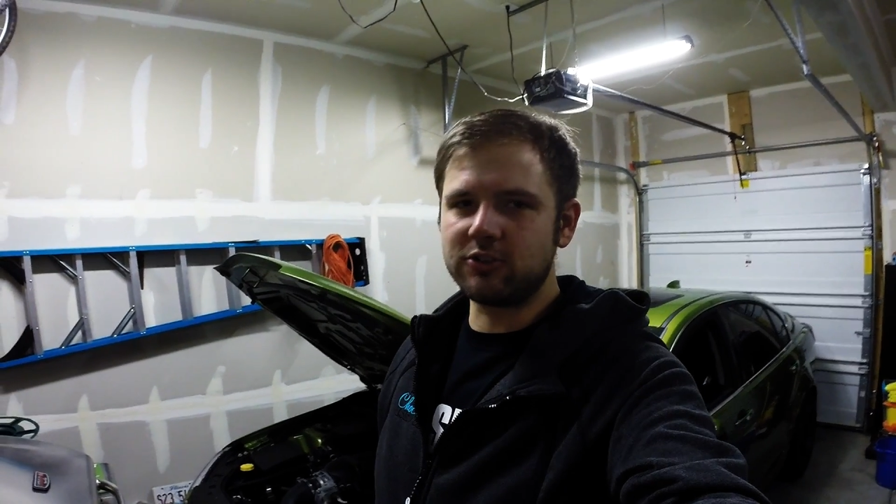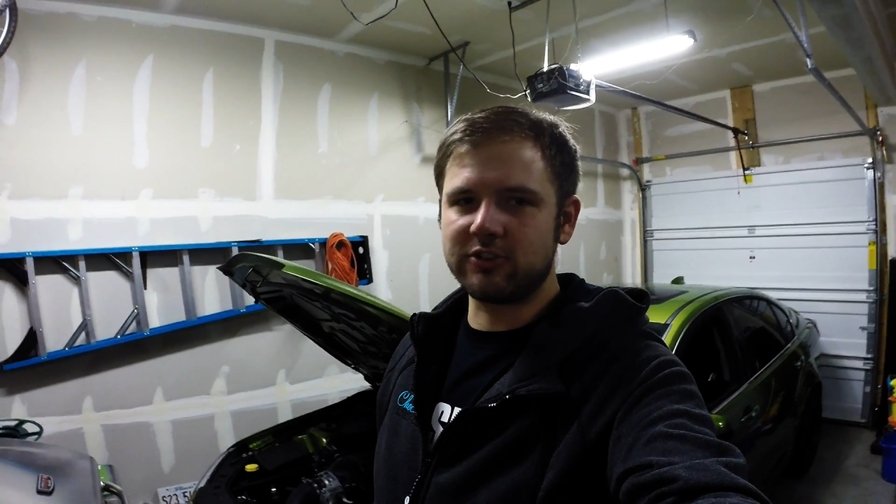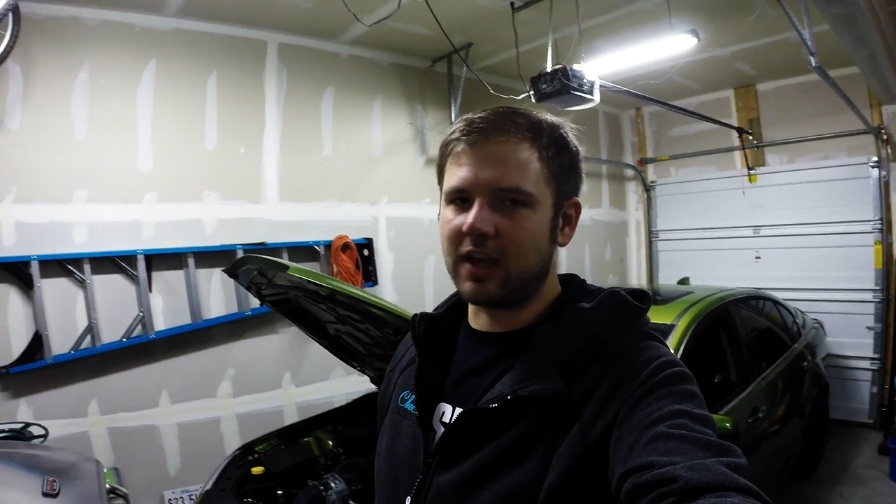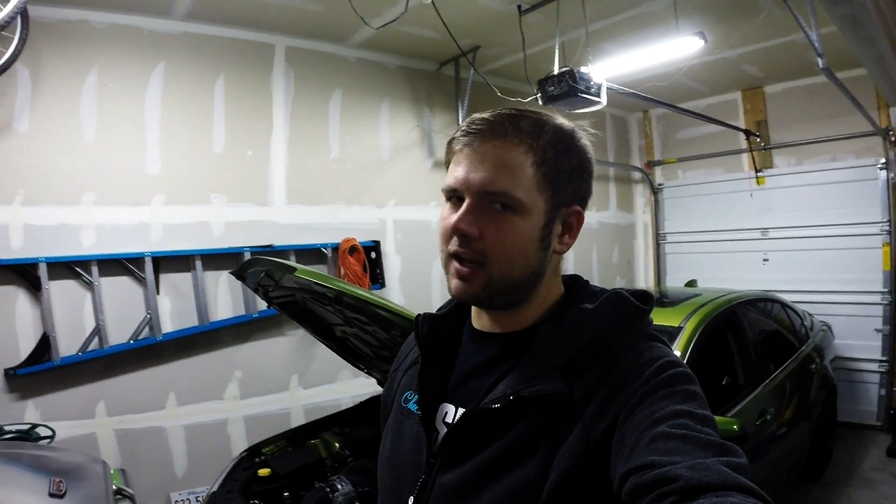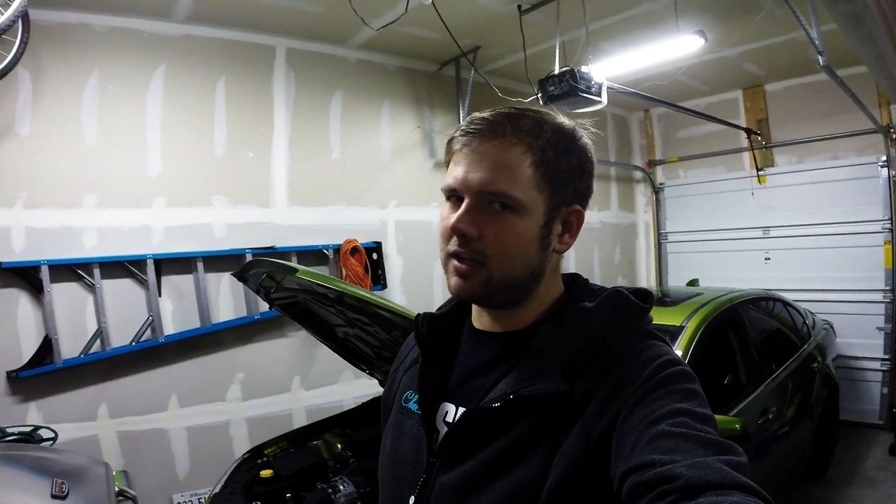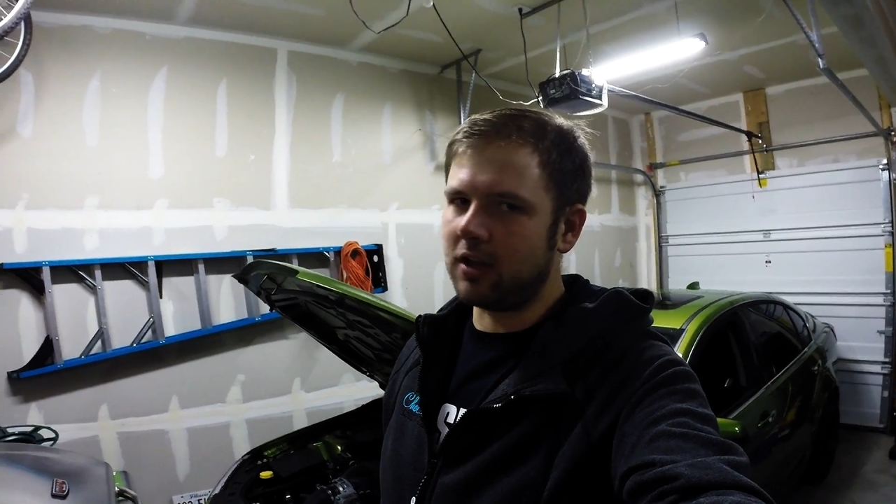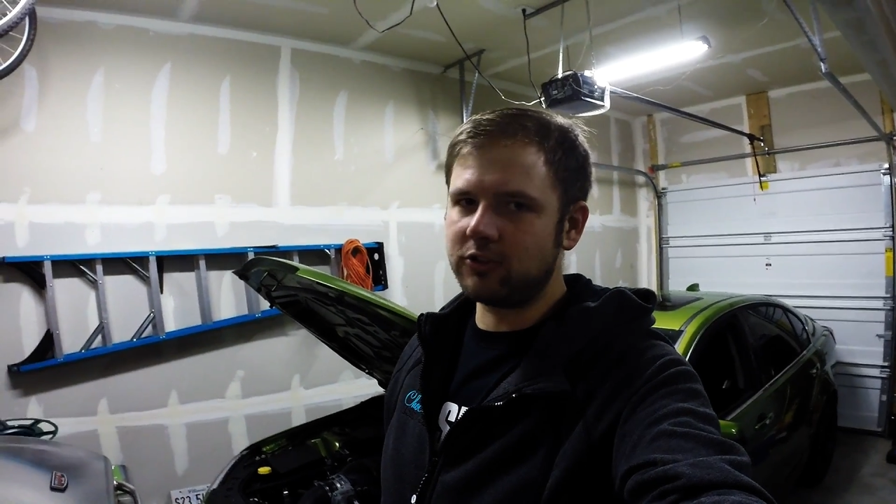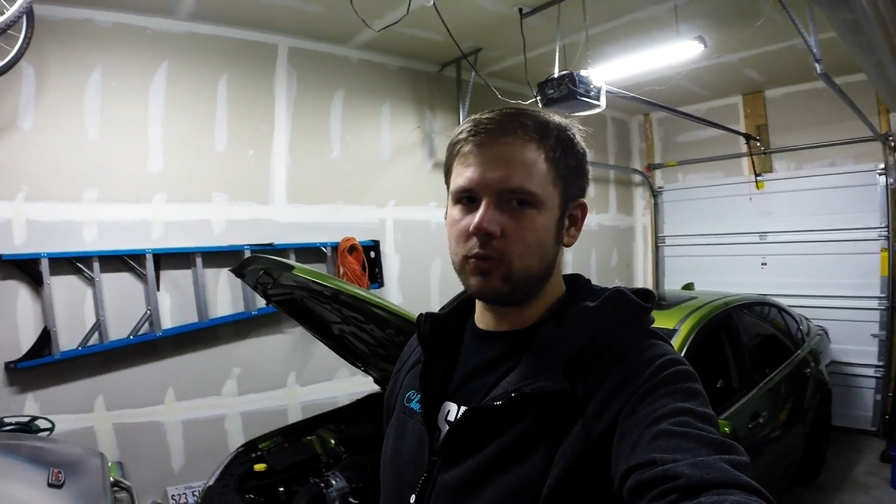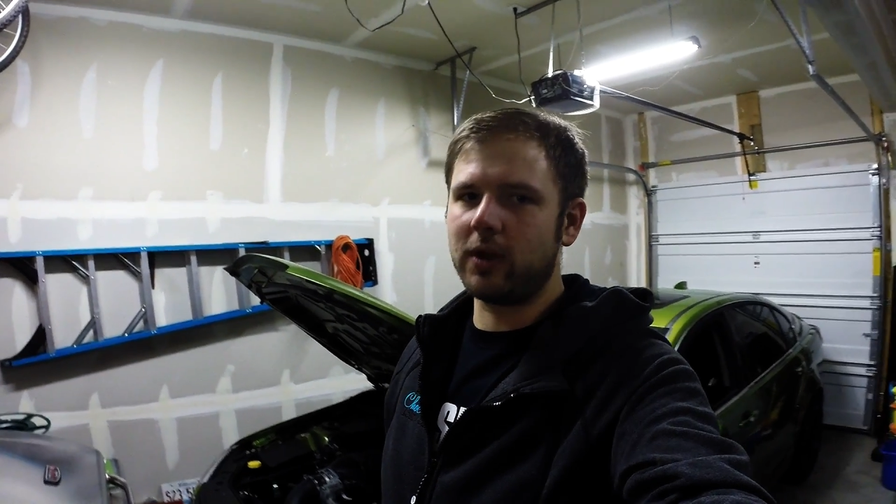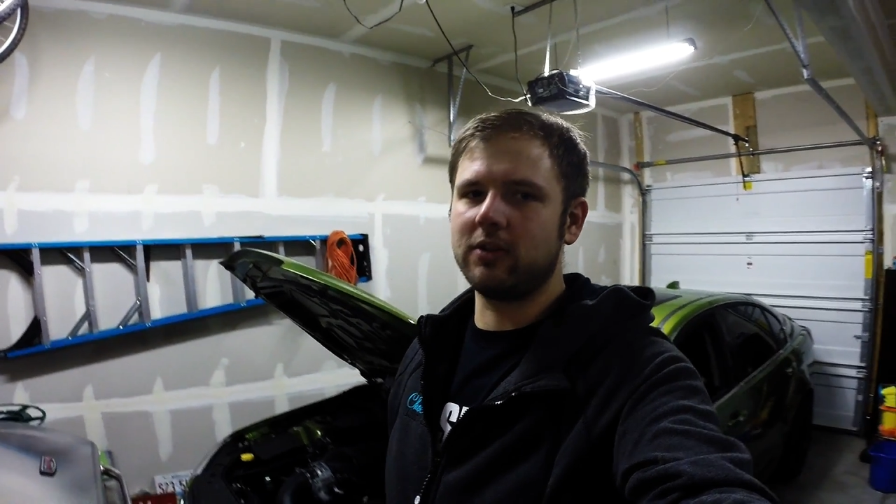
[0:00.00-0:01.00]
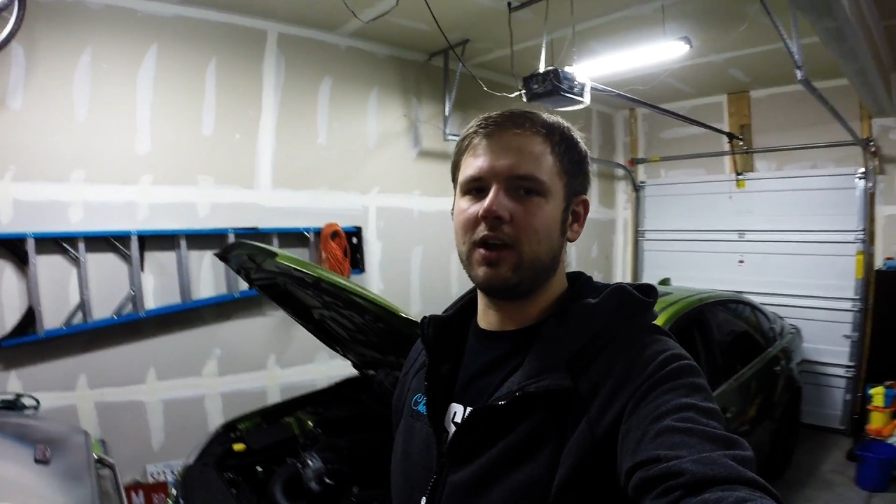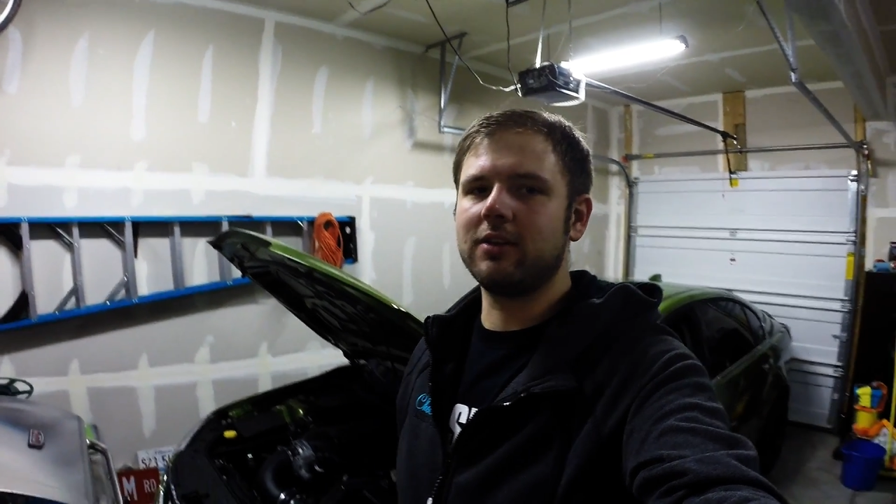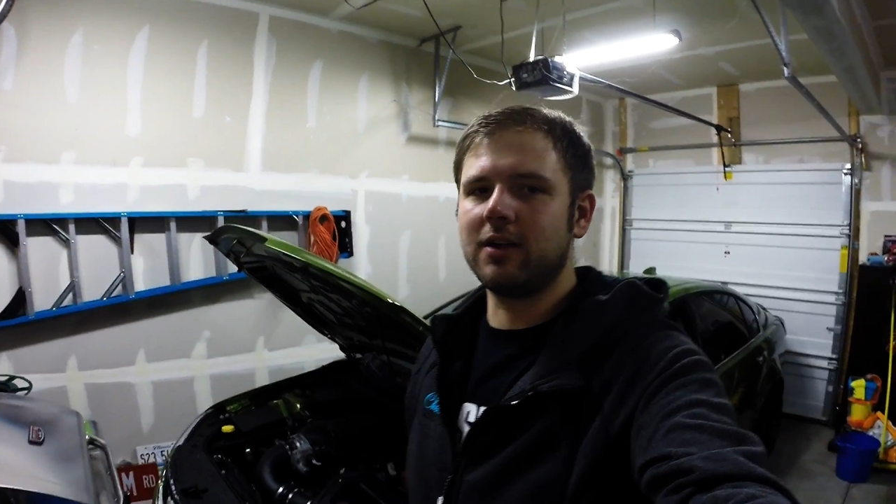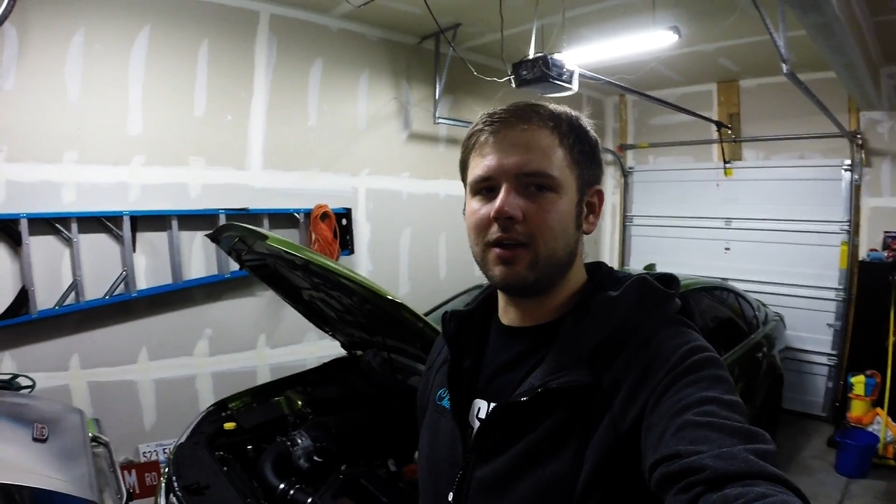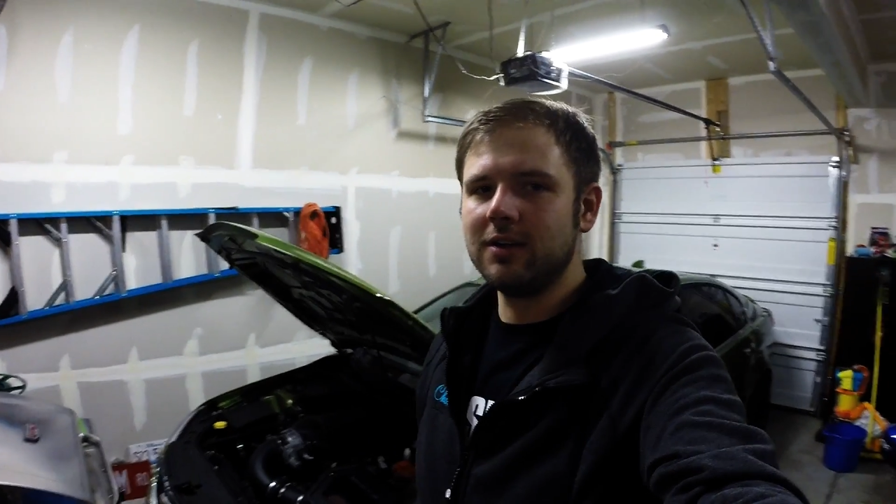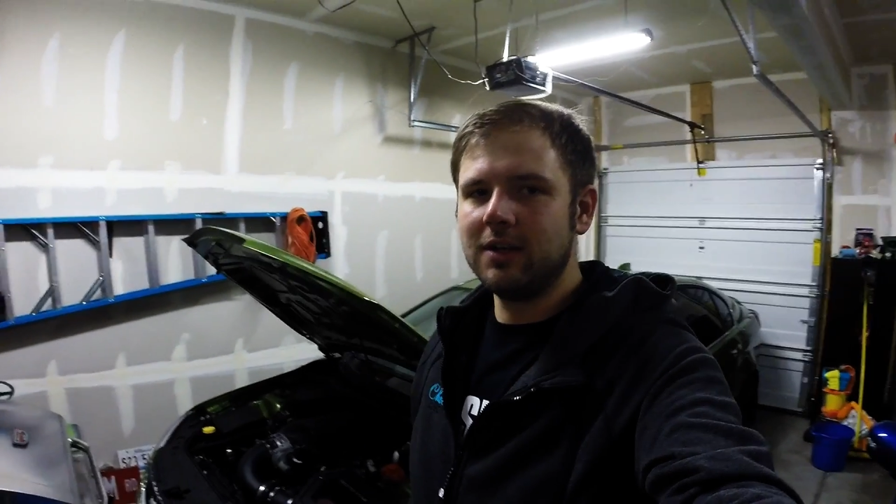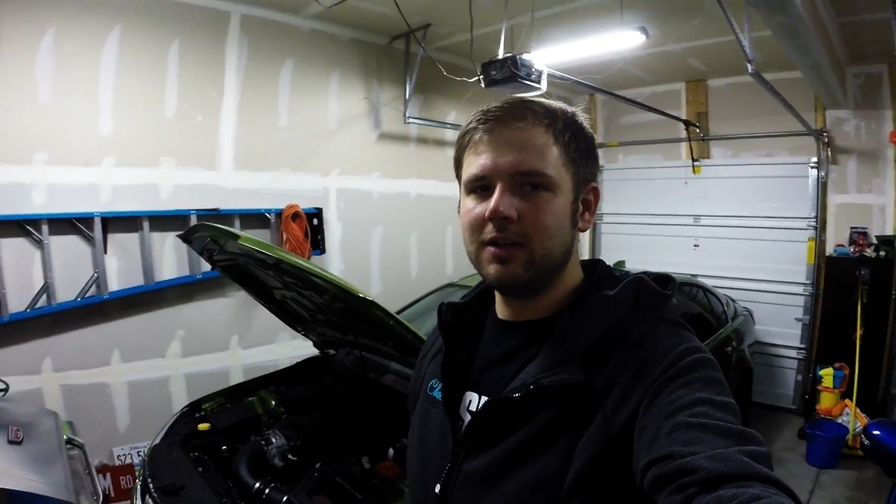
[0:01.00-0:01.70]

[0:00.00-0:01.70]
Just got to get nicer weather out there.